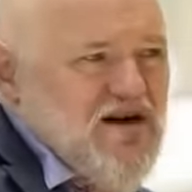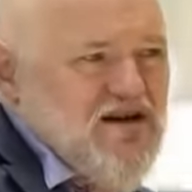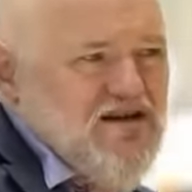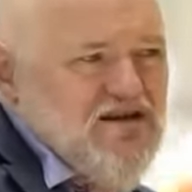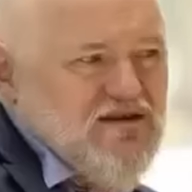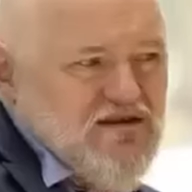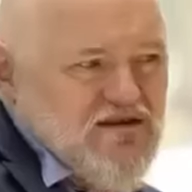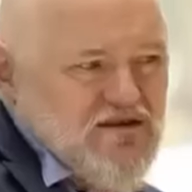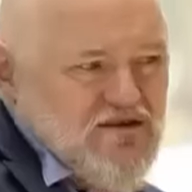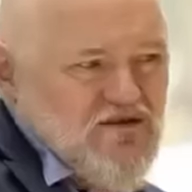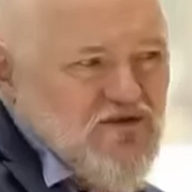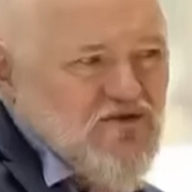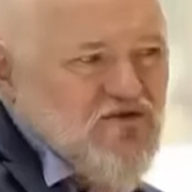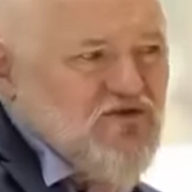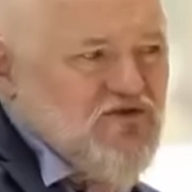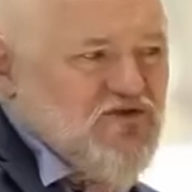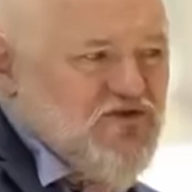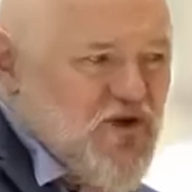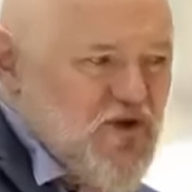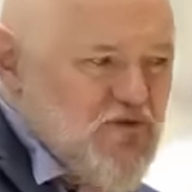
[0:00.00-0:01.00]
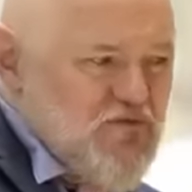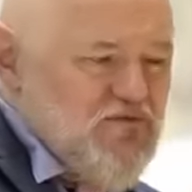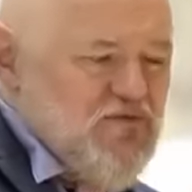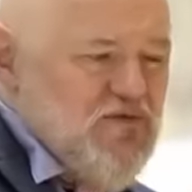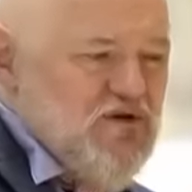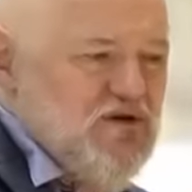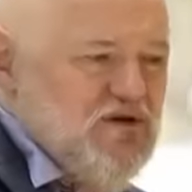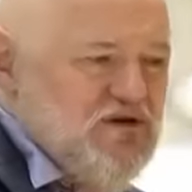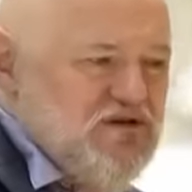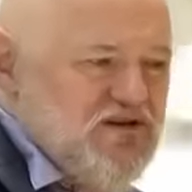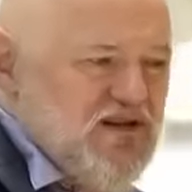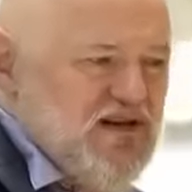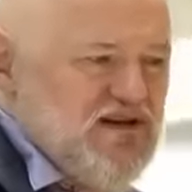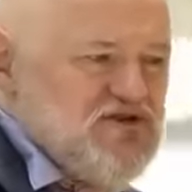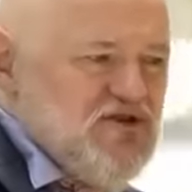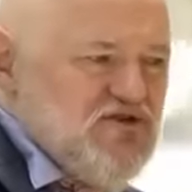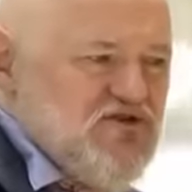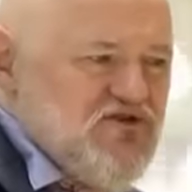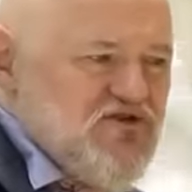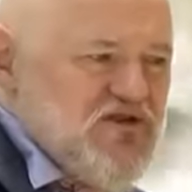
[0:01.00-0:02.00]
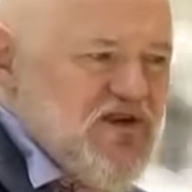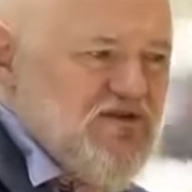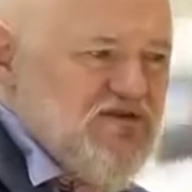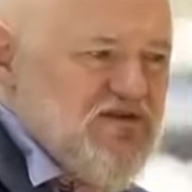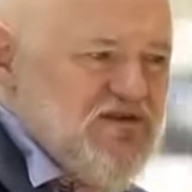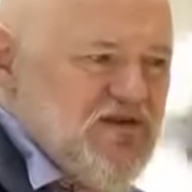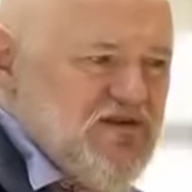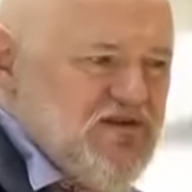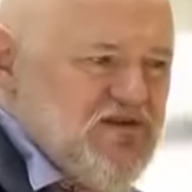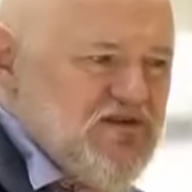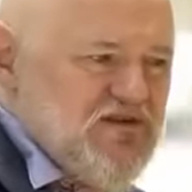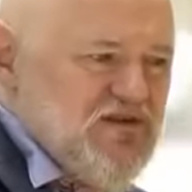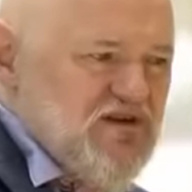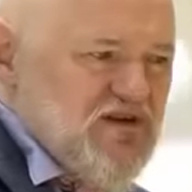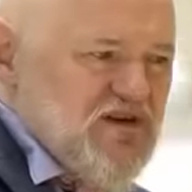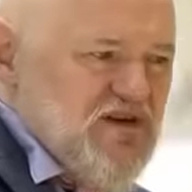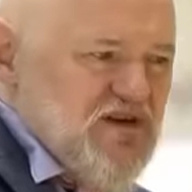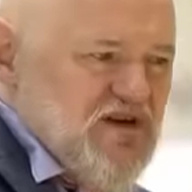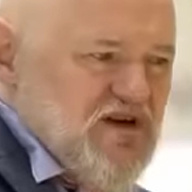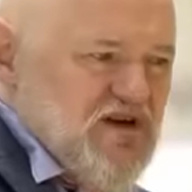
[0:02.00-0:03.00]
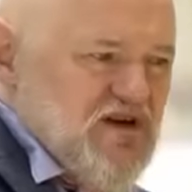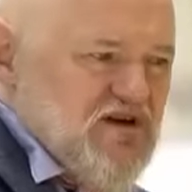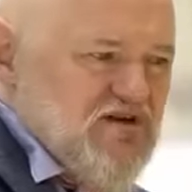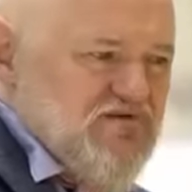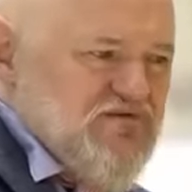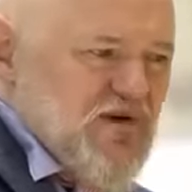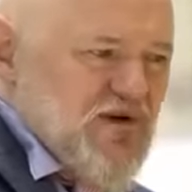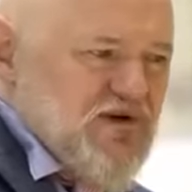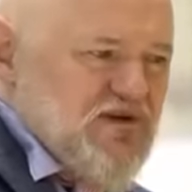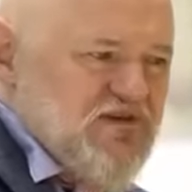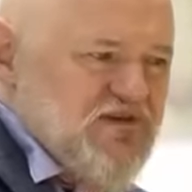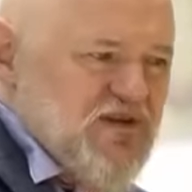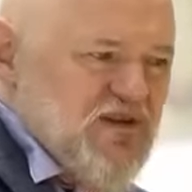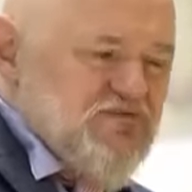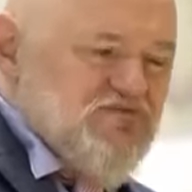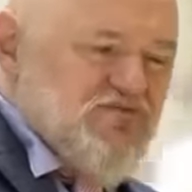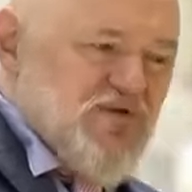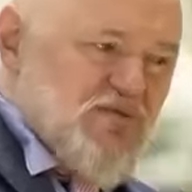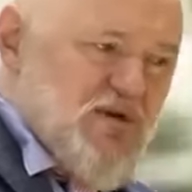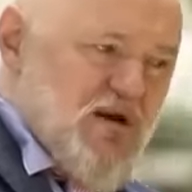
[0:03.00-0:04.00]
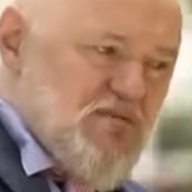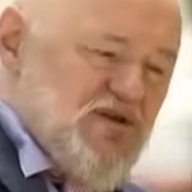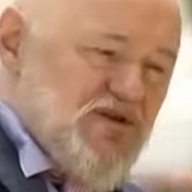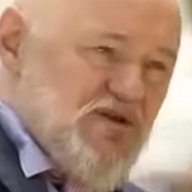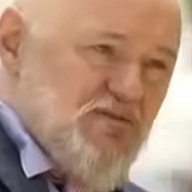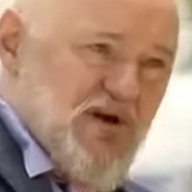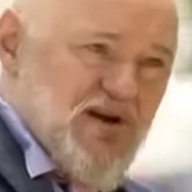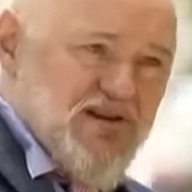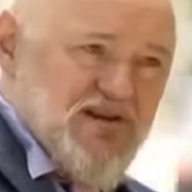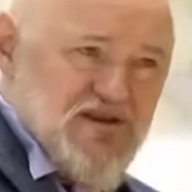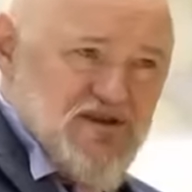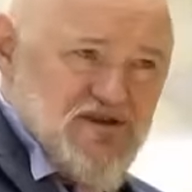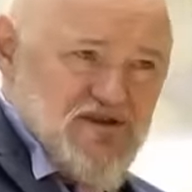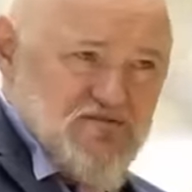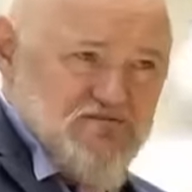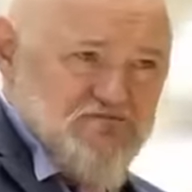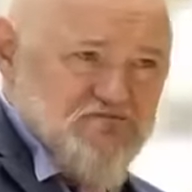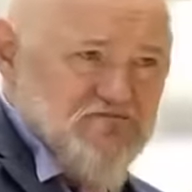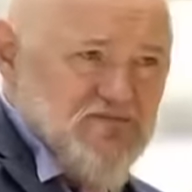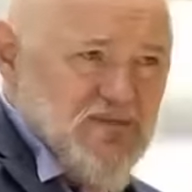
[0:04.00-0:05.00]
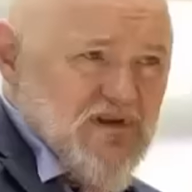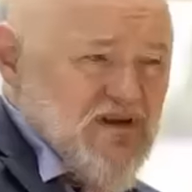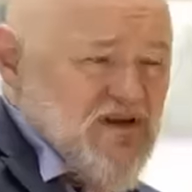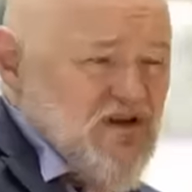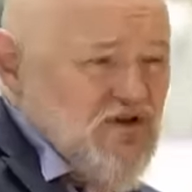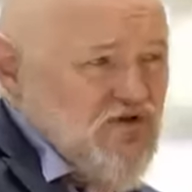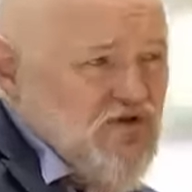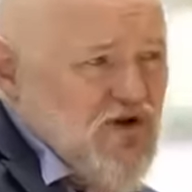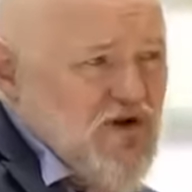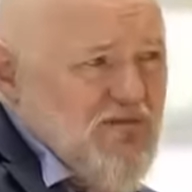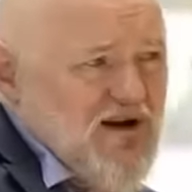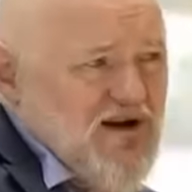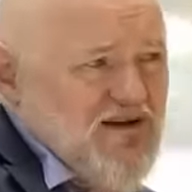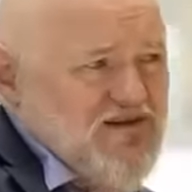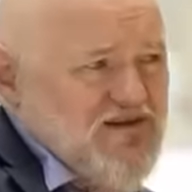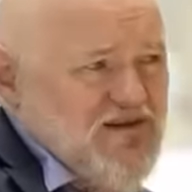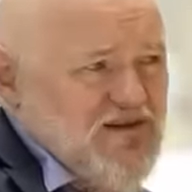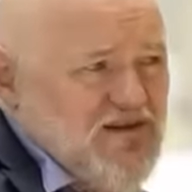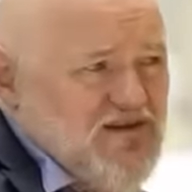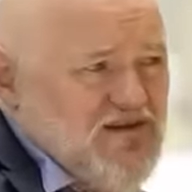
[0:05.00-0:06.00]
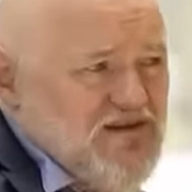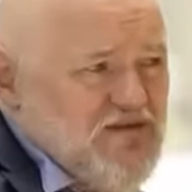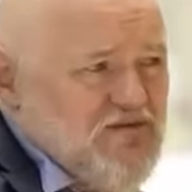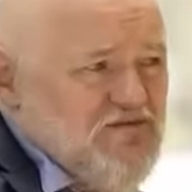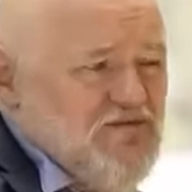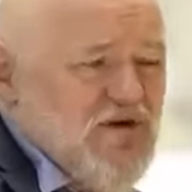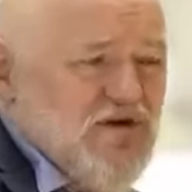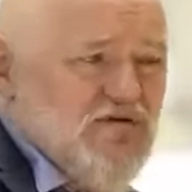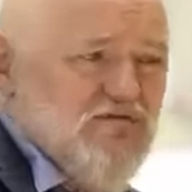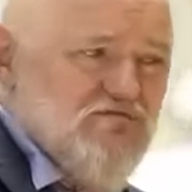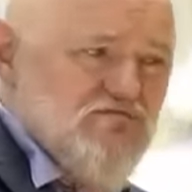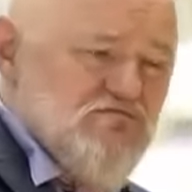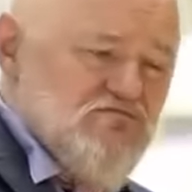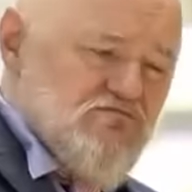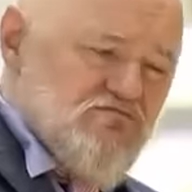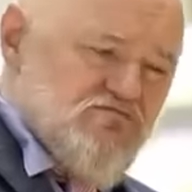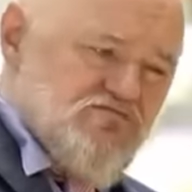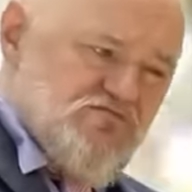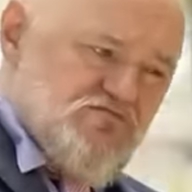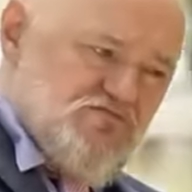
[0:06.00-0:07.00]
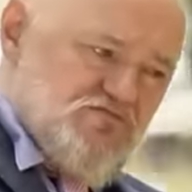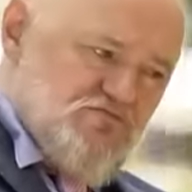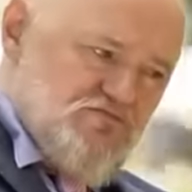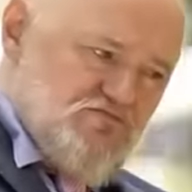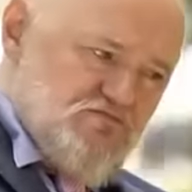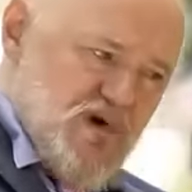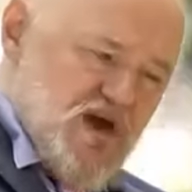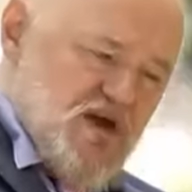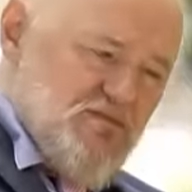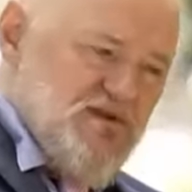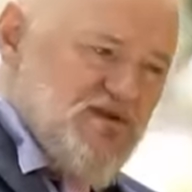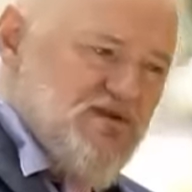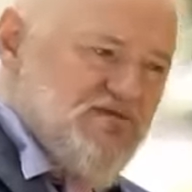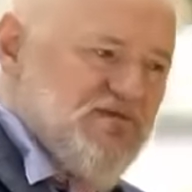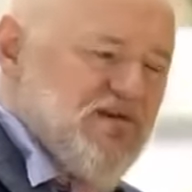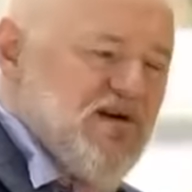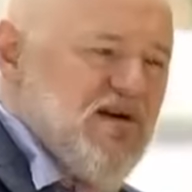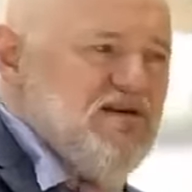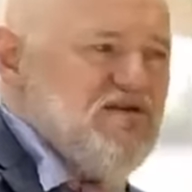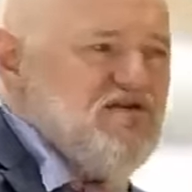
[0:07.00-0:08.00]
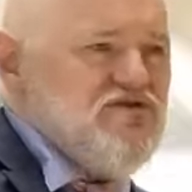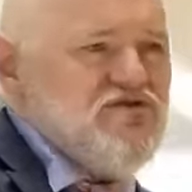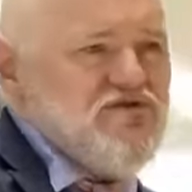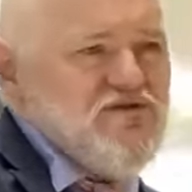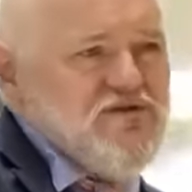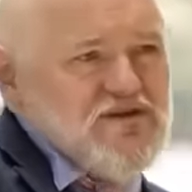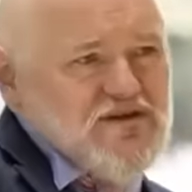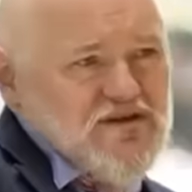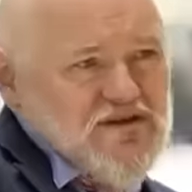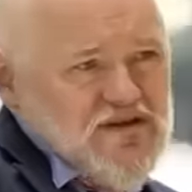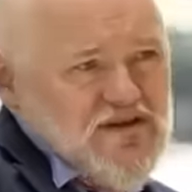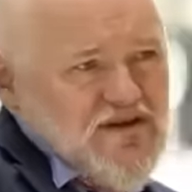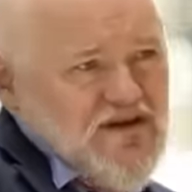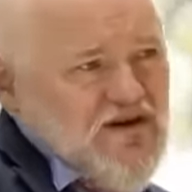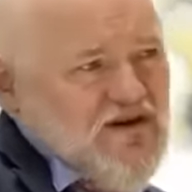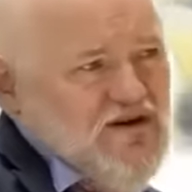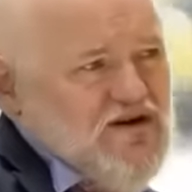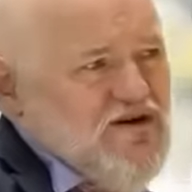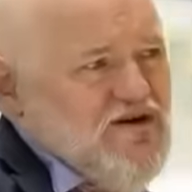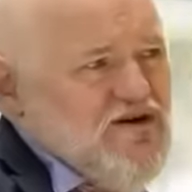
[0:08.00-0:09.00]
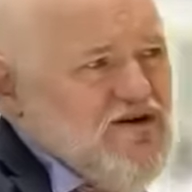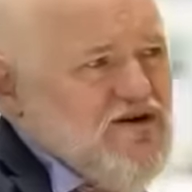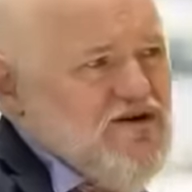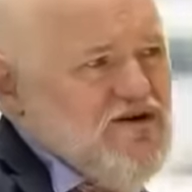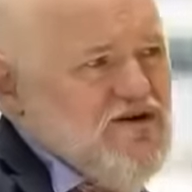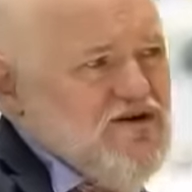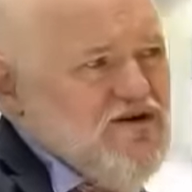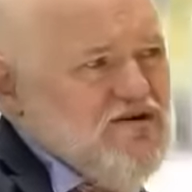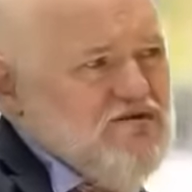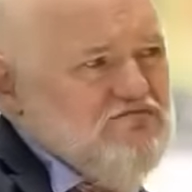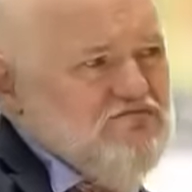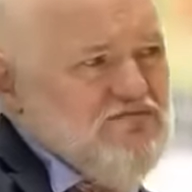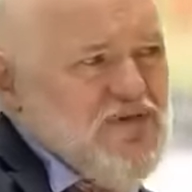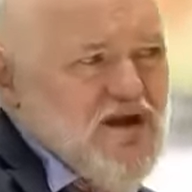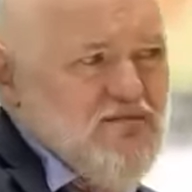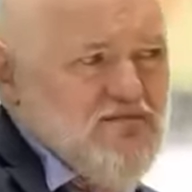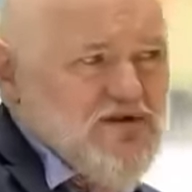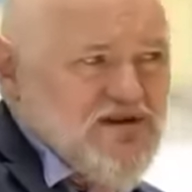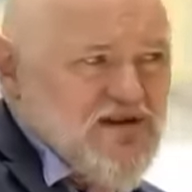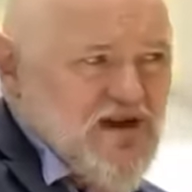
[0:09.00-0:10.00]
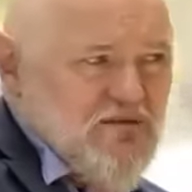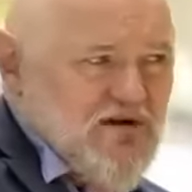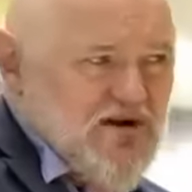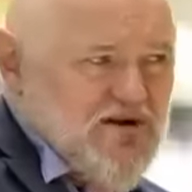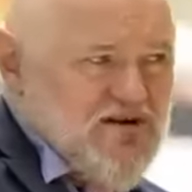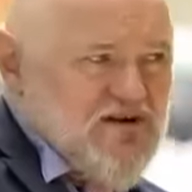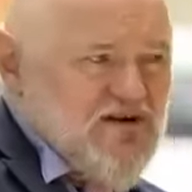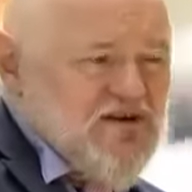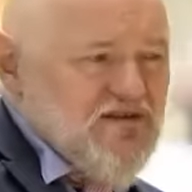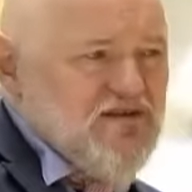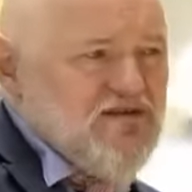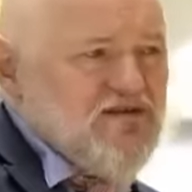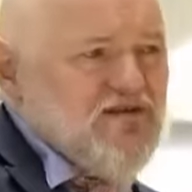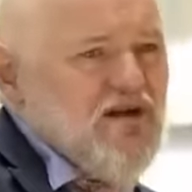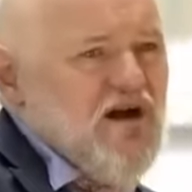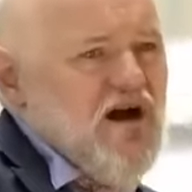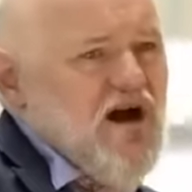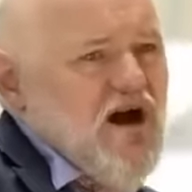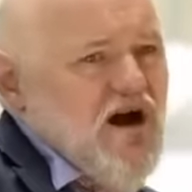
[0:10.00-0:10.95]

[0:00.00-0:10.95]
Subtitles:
And some intelligence services, for instance, probably the British, the MI6, maybe the French, maybe the Americans,